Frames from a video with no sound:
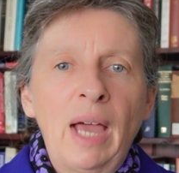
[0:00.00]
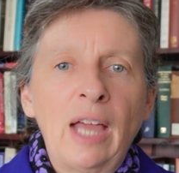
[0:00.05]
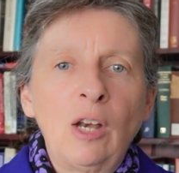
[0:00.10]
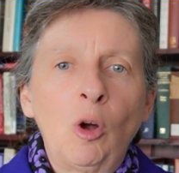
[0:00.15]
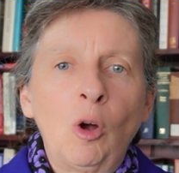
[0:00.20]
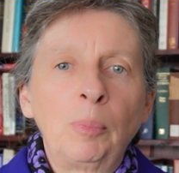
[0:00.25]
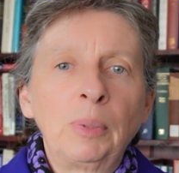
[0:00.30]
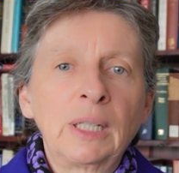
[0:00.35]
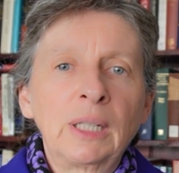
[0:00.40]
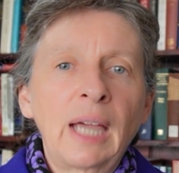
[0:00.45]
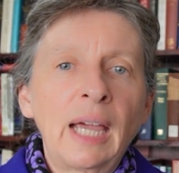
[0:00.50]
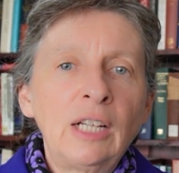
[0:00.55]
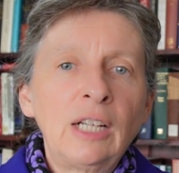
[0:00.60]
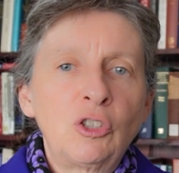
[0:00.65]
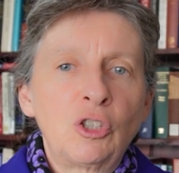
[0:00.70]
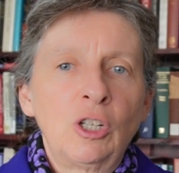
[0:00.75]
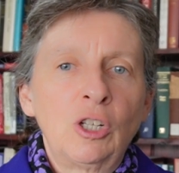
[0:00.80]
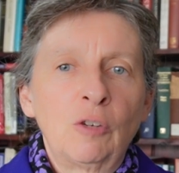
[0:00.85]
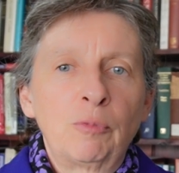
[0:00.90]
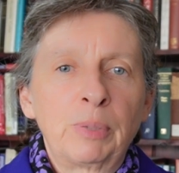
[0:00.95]
an
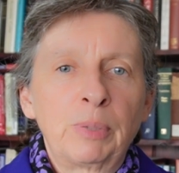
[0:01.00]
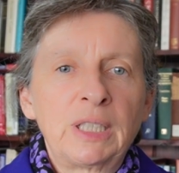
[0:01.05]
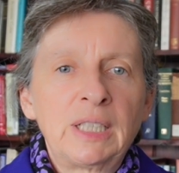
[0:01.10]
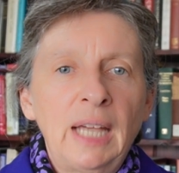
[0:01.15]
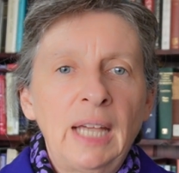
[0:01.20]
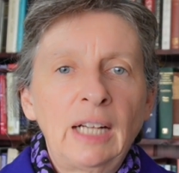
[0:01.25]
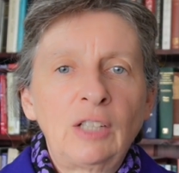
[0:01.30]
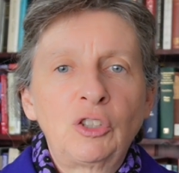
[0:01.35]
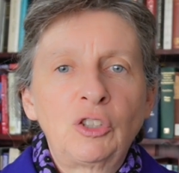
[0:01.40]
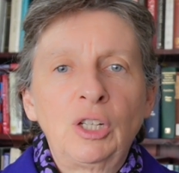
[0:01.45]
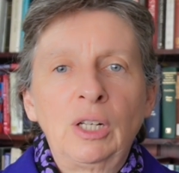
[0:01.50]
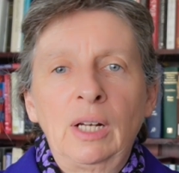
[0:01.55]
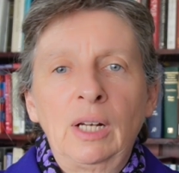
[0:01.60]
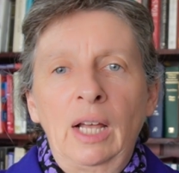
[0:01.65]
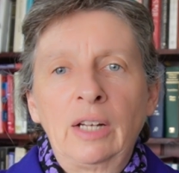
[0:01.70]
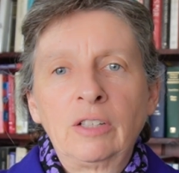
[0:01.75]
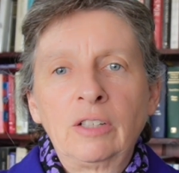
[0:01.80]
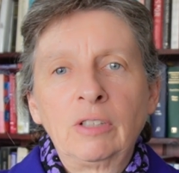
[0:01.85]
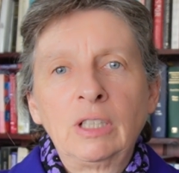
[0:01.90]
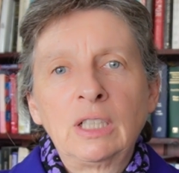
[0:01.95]
obligation of protection
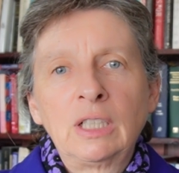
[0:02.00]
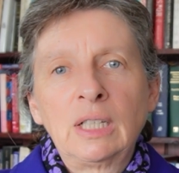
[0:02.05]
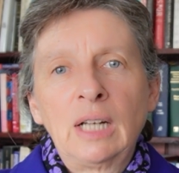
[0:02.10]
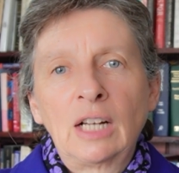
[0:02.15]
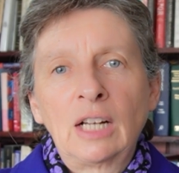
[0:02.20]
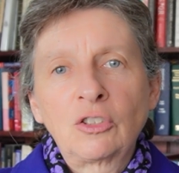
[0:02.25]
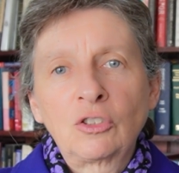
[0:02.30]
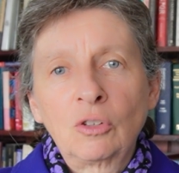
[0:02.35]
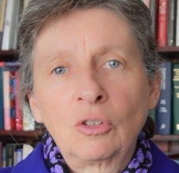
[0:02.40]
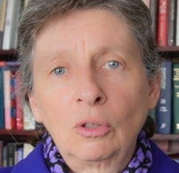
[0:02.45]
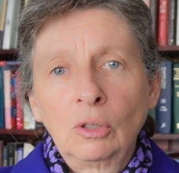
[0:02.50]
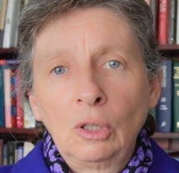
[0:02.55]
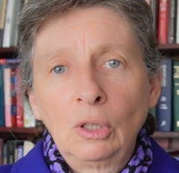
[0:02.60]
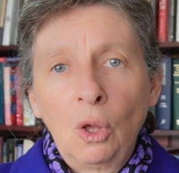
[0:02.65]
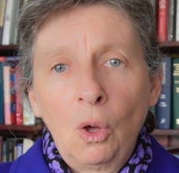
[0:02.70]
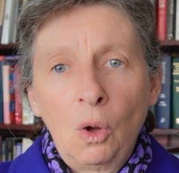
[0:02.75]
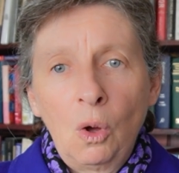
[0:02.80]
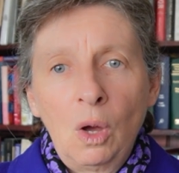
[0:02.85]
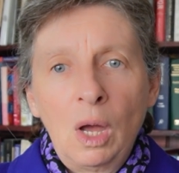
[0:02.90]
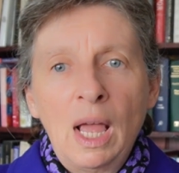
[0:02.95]
under international
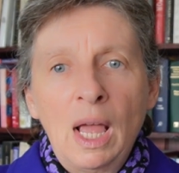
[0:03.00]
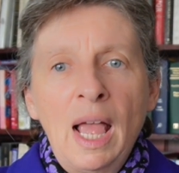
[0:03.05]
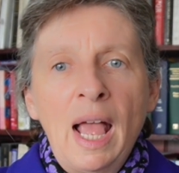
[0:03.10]
law